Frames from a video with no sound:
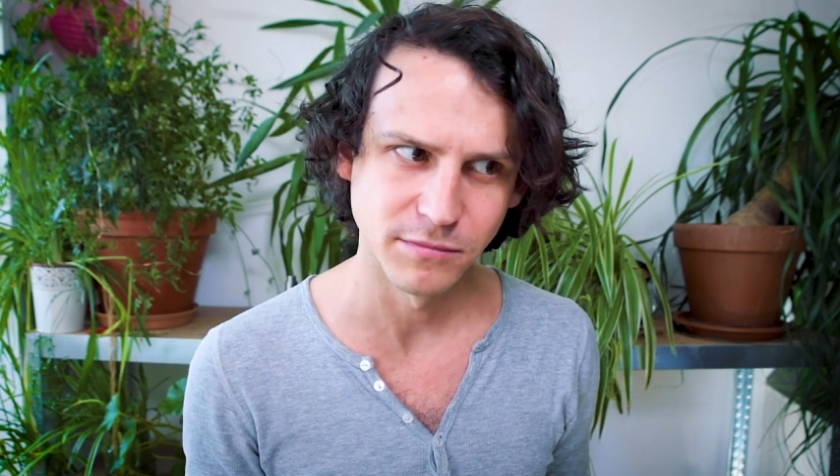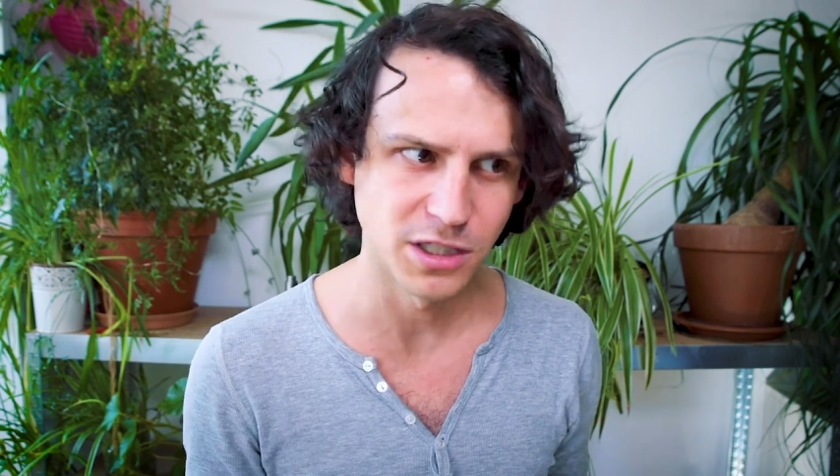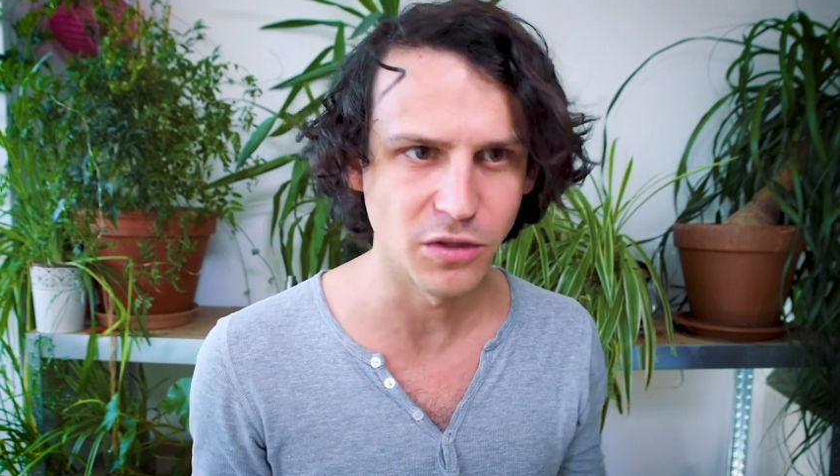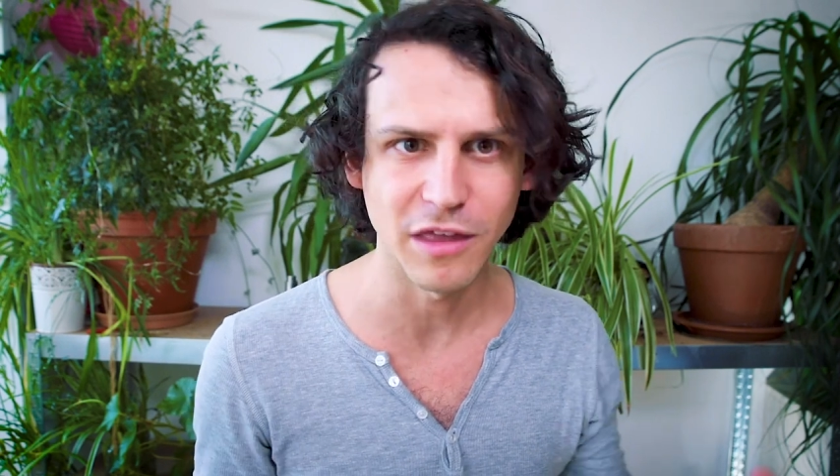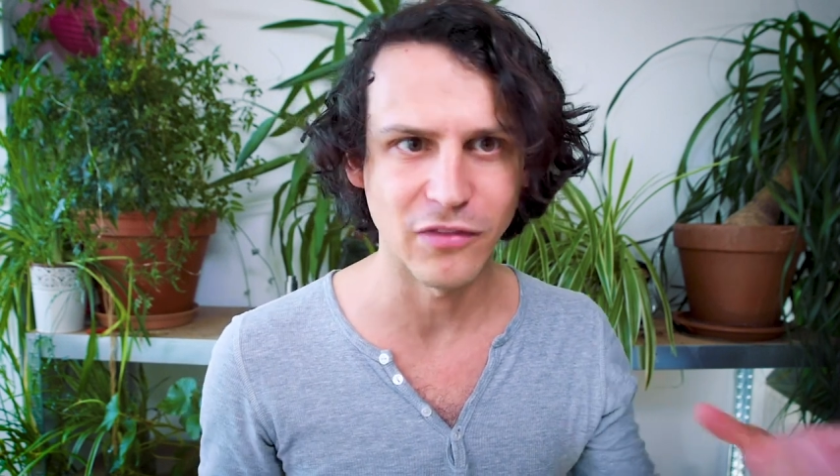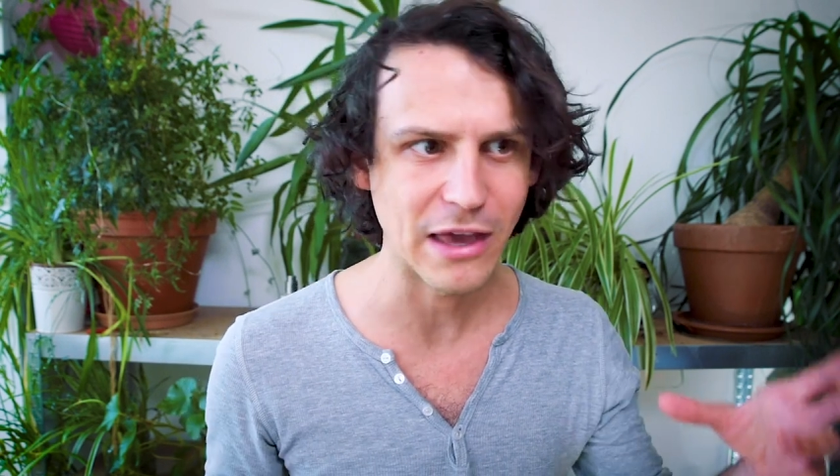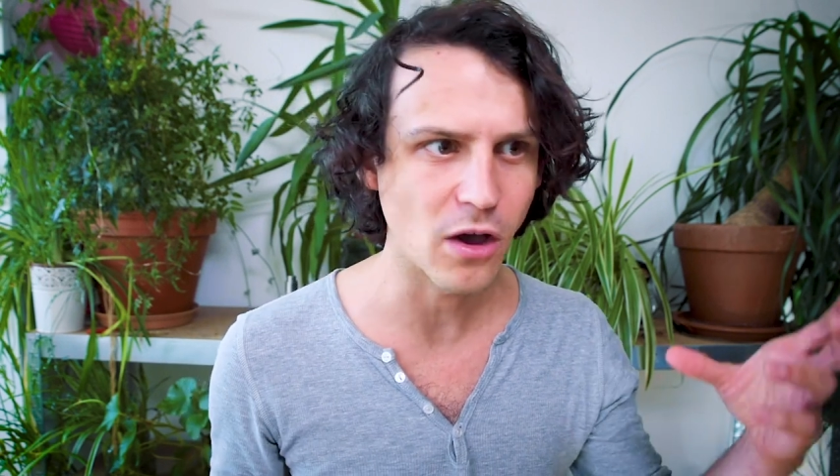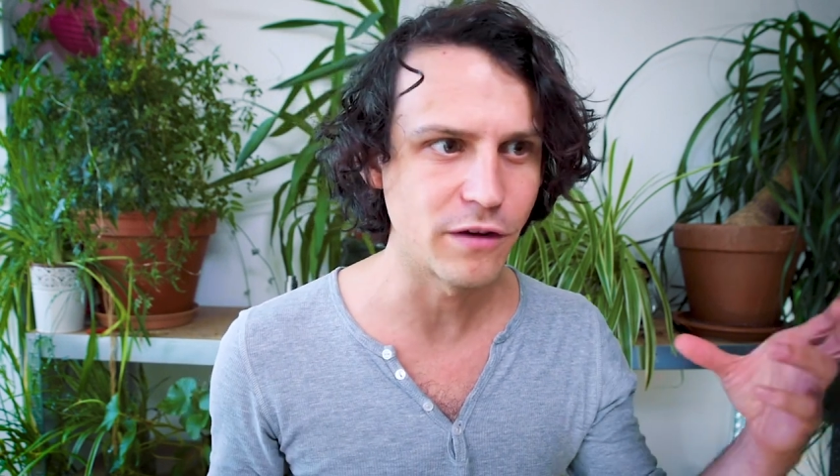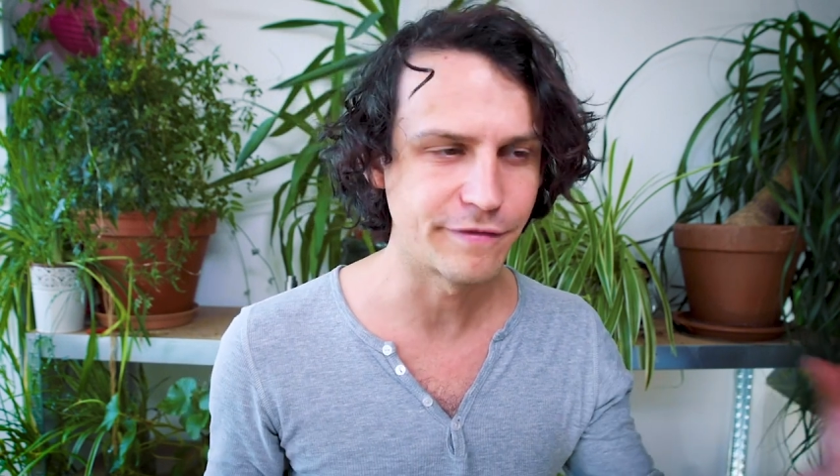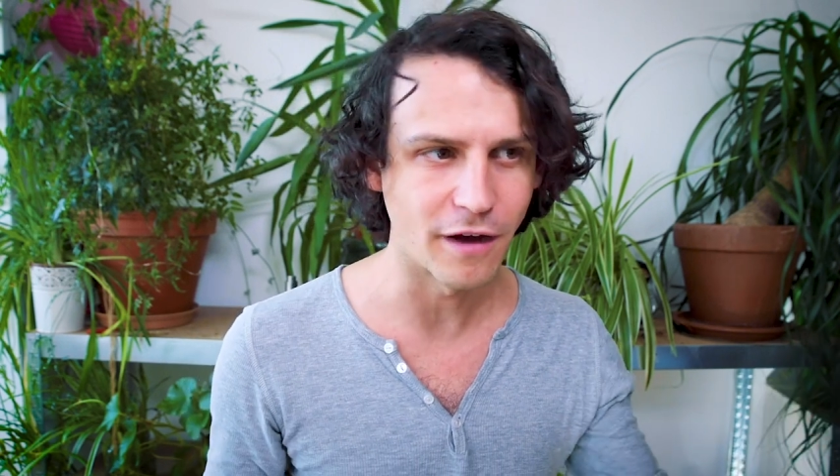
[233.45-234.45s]
Do you think they
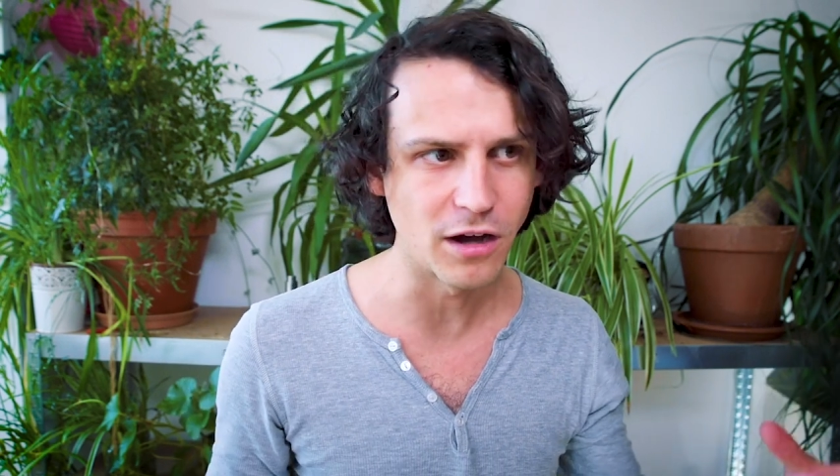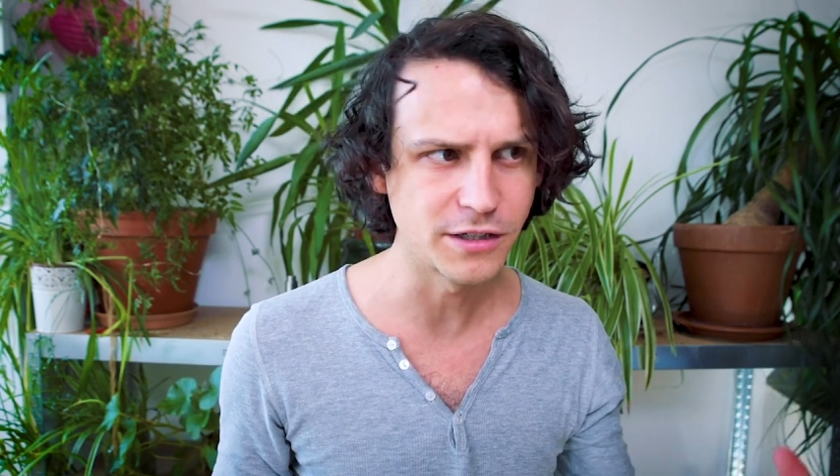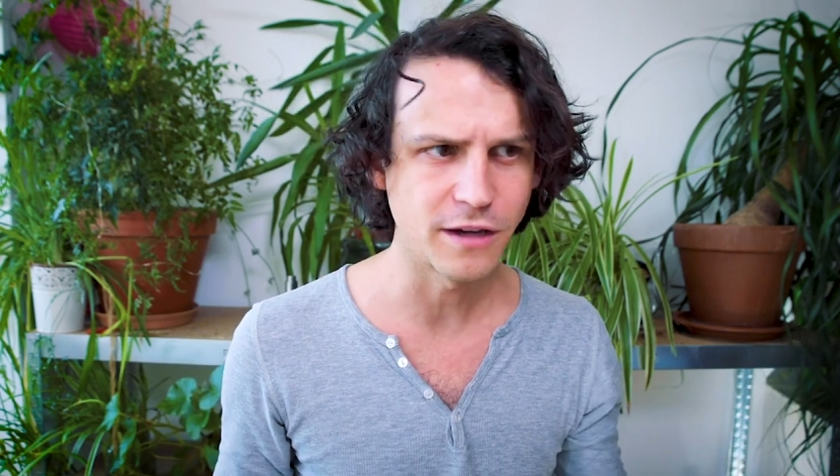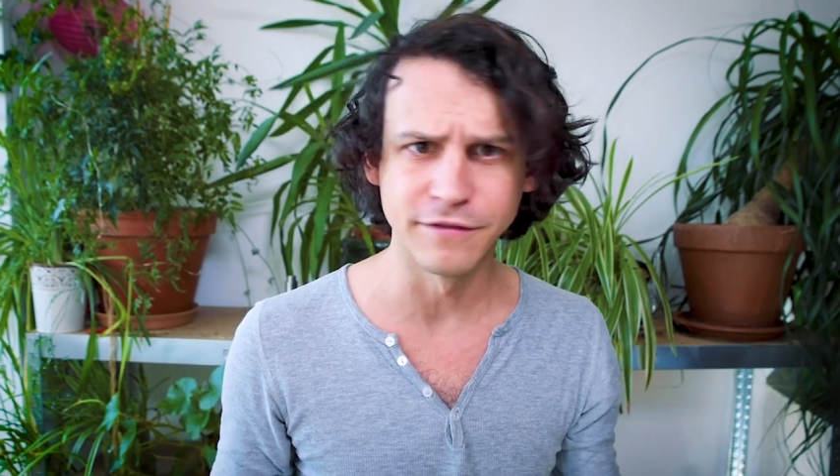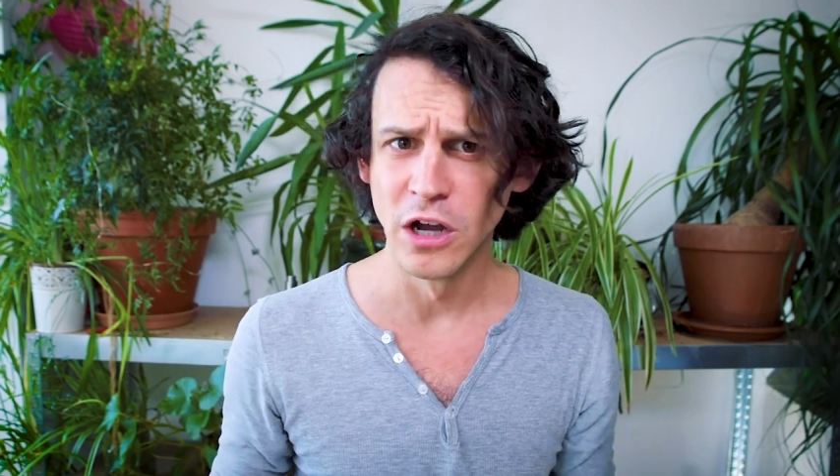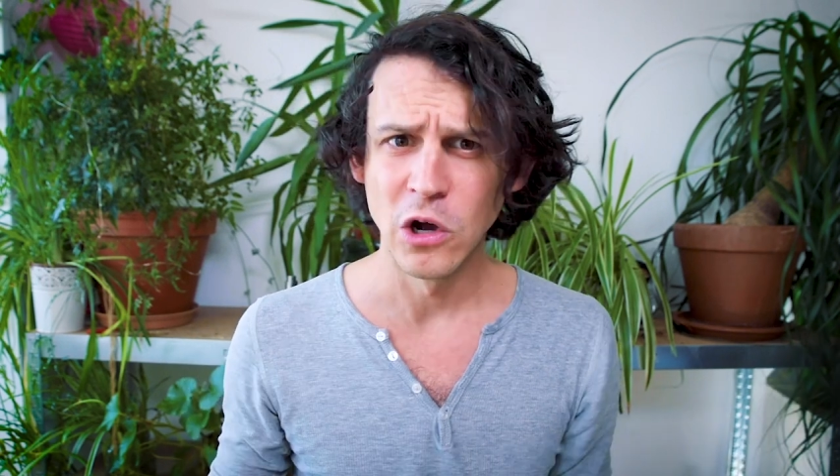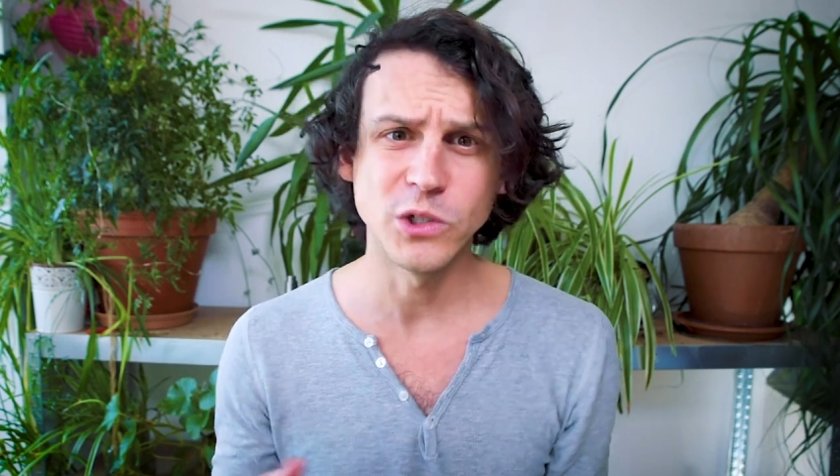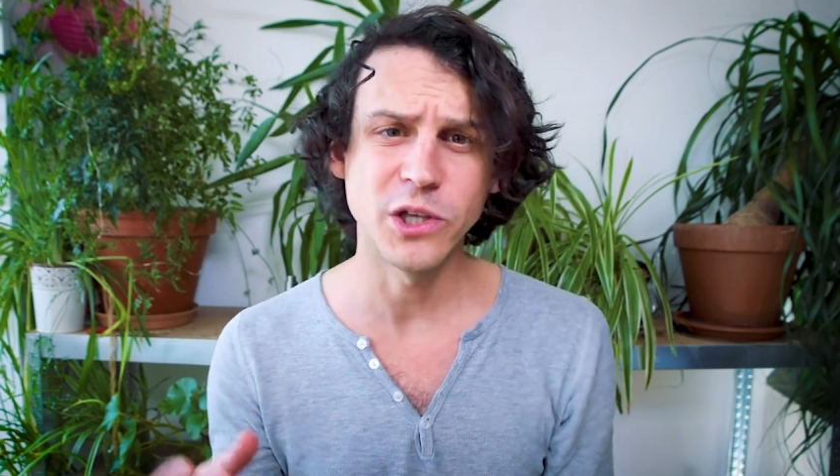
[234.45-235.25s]
go far enough?